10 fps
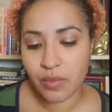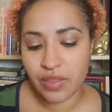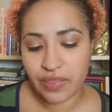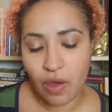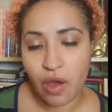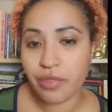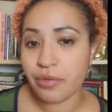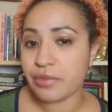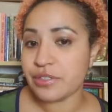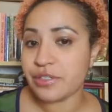what the author
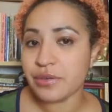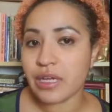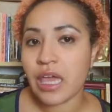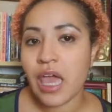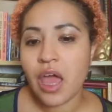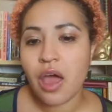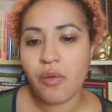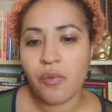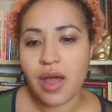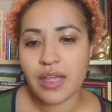was doing
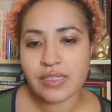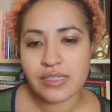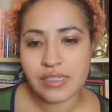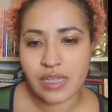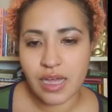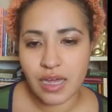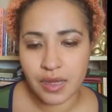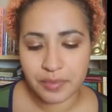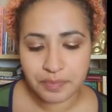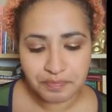was
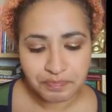um,